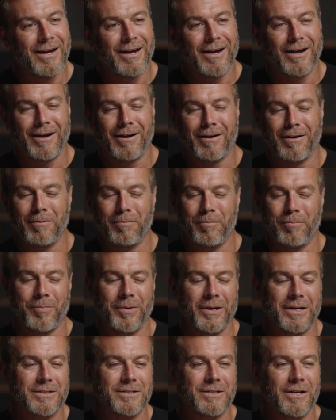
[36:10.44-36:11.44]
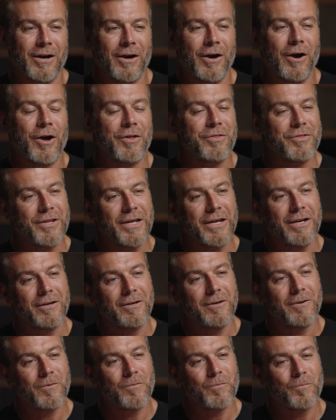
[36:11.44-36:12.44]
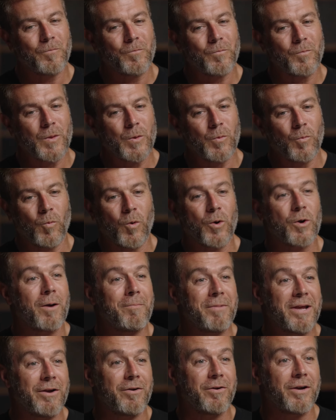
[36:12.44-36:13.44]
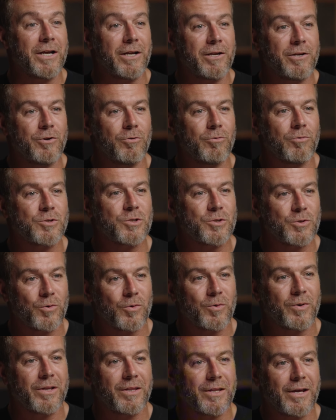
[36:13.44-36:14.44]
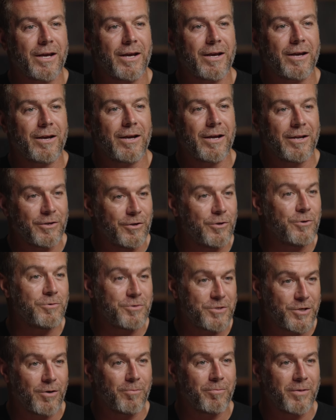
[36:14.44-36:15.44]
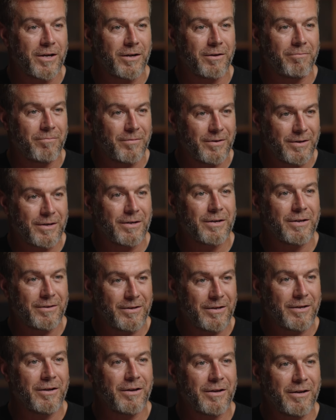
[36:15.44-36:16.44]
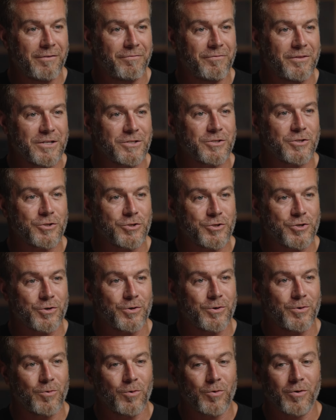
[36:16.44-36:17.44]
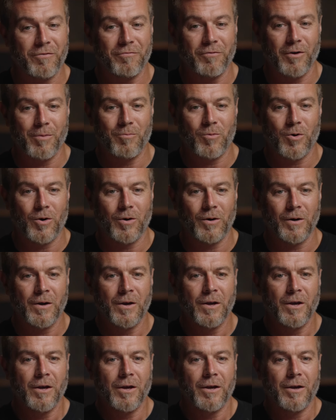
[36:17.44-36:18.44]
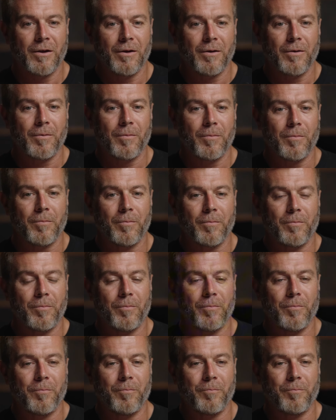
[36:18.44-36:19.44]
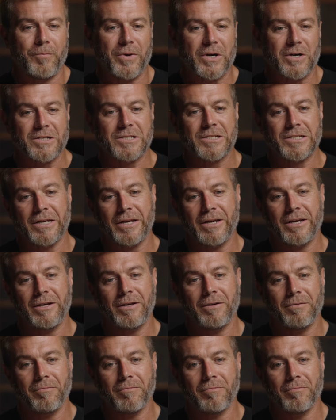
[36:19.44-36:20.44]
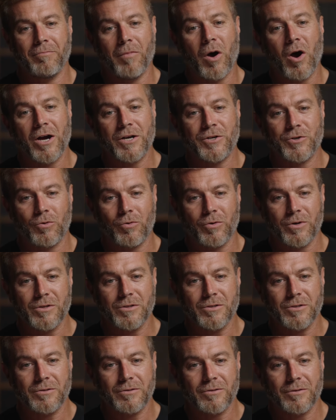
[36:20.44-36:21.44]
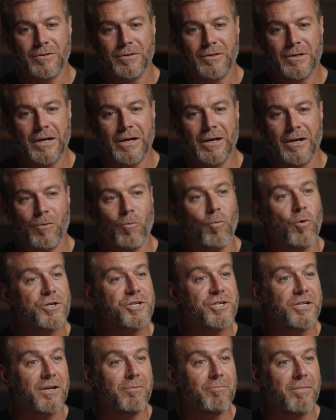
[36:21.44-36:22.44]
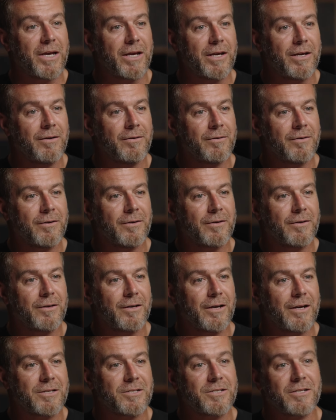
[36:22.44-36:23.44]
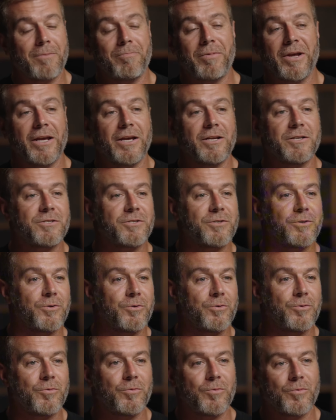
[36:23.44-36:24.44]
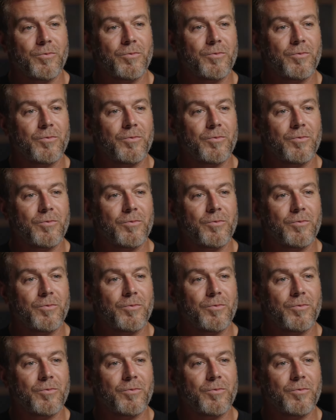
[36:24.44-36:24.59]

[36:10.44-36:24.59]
But I think what I'm hearing in your story there, and you tell me if this is true or if I'm wrong, but I see my daughters watching me, stepping into